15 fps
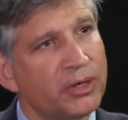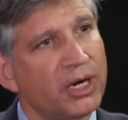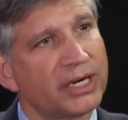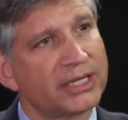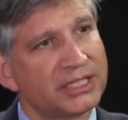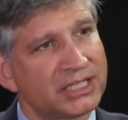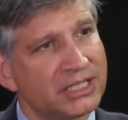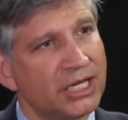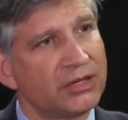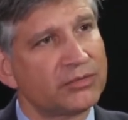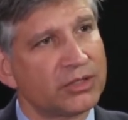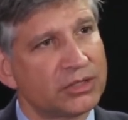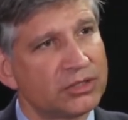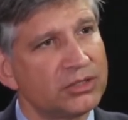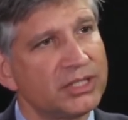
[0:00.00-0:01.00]
park
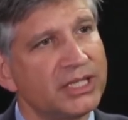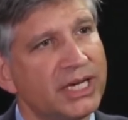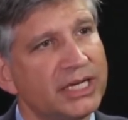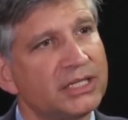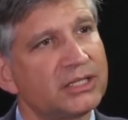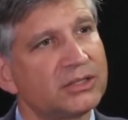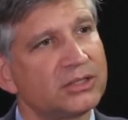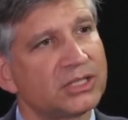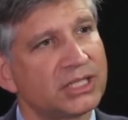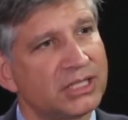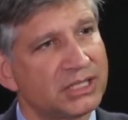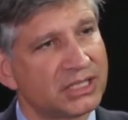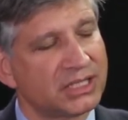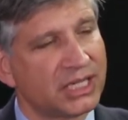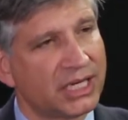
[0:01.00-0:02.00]
itself, the 30 acres, in
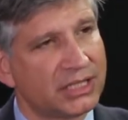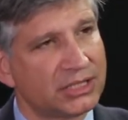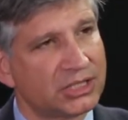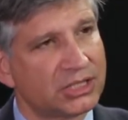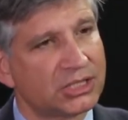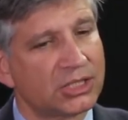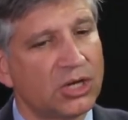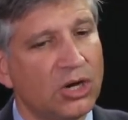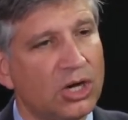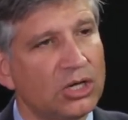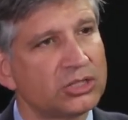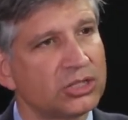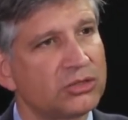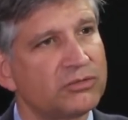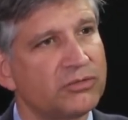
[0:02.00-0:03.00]
a sense,
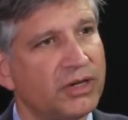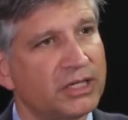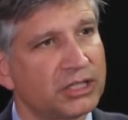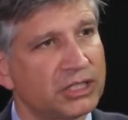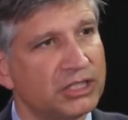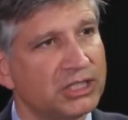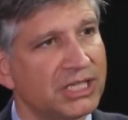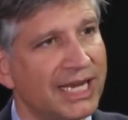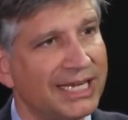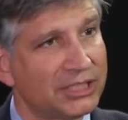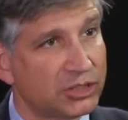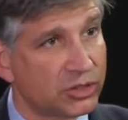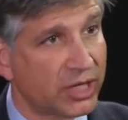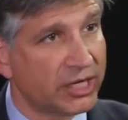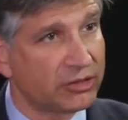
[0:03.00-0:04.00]
also functions
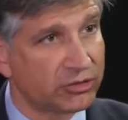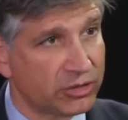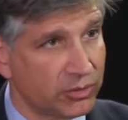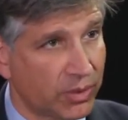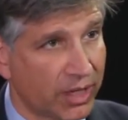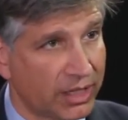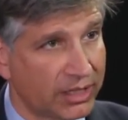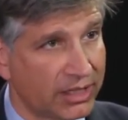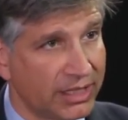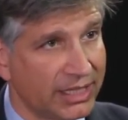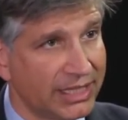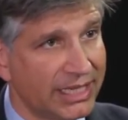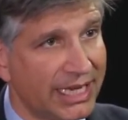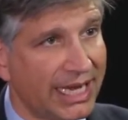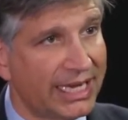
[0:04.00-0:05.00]
as your entryway,
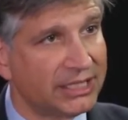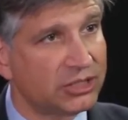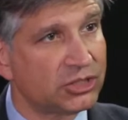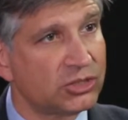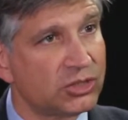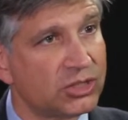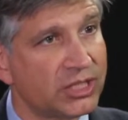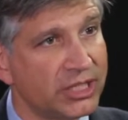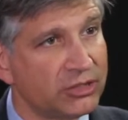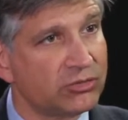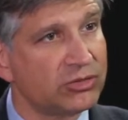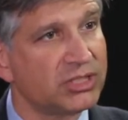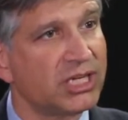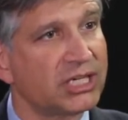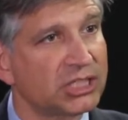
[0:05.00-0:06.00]
as your
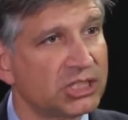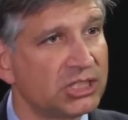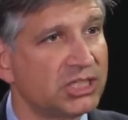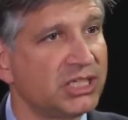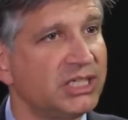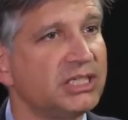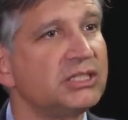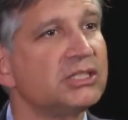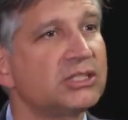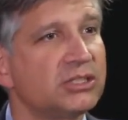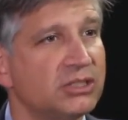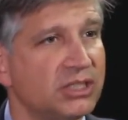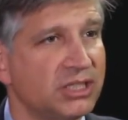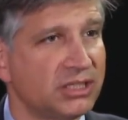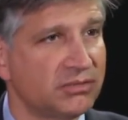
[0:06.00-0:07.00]
introduction
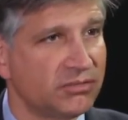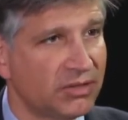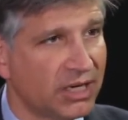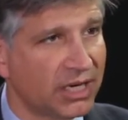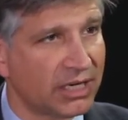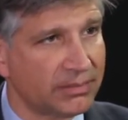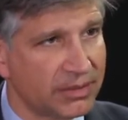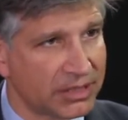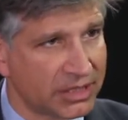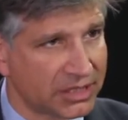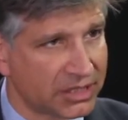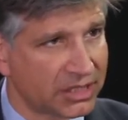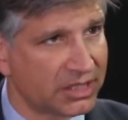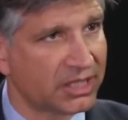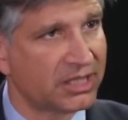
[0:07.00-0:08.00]
into the environment,
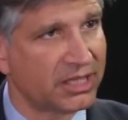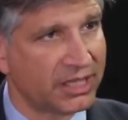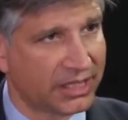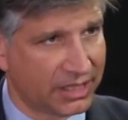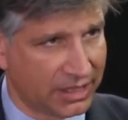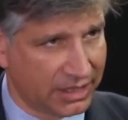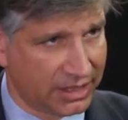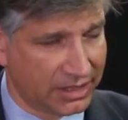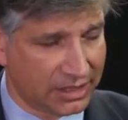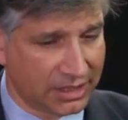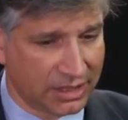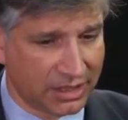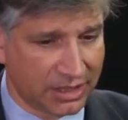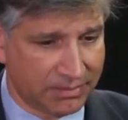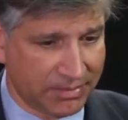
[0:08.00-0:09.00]
into the thinking,
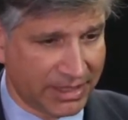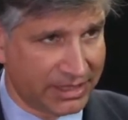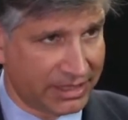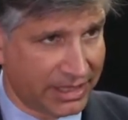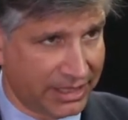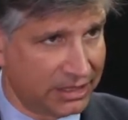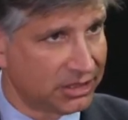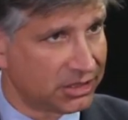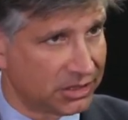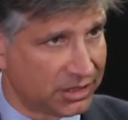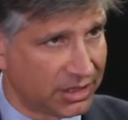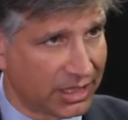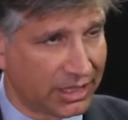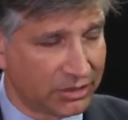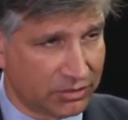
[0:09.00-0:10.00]
into the
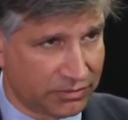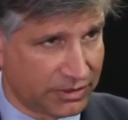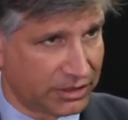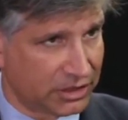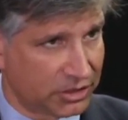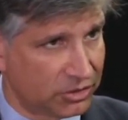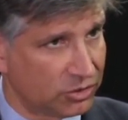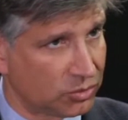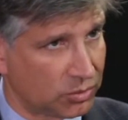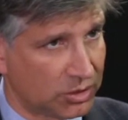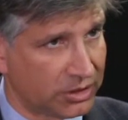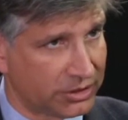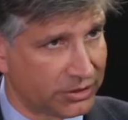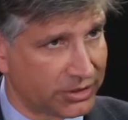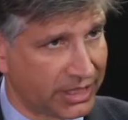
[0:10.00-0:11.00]
meditation that your visitors
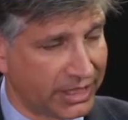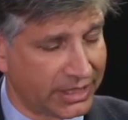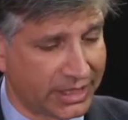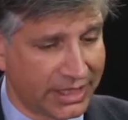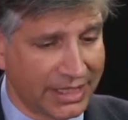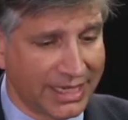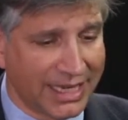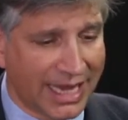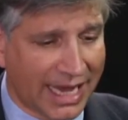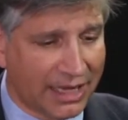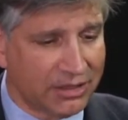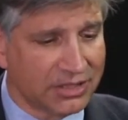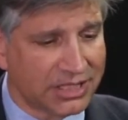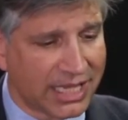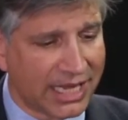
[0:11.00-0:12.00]
will undertake. How
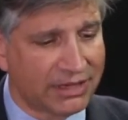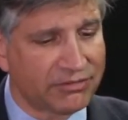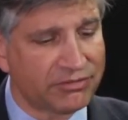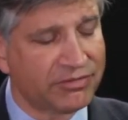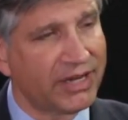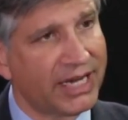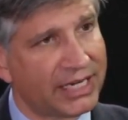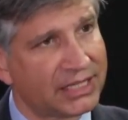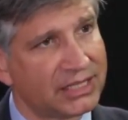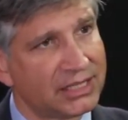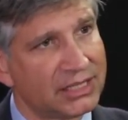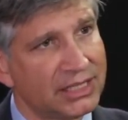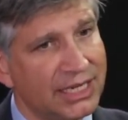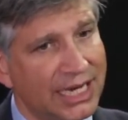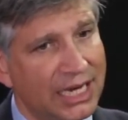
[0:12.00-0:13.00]
does that affect
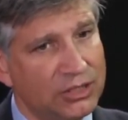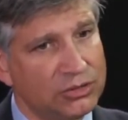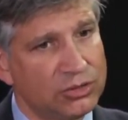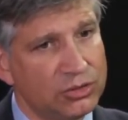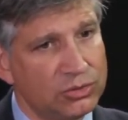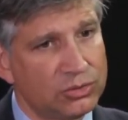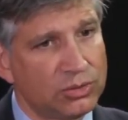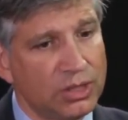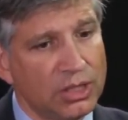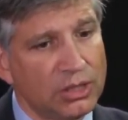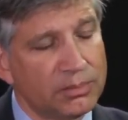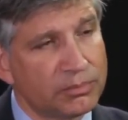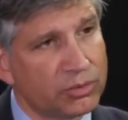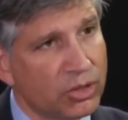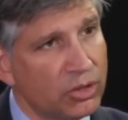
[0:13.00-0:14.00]
how you
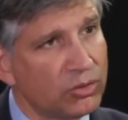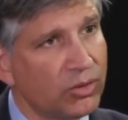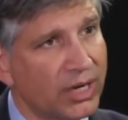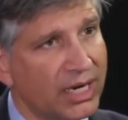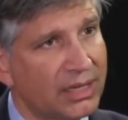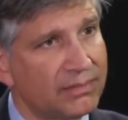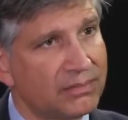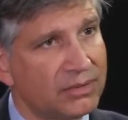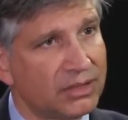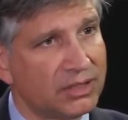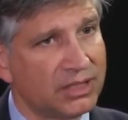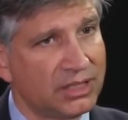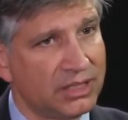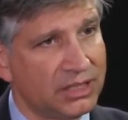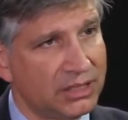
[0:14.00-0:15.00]
program
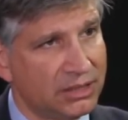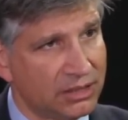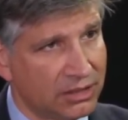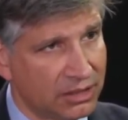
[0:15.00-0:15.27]
the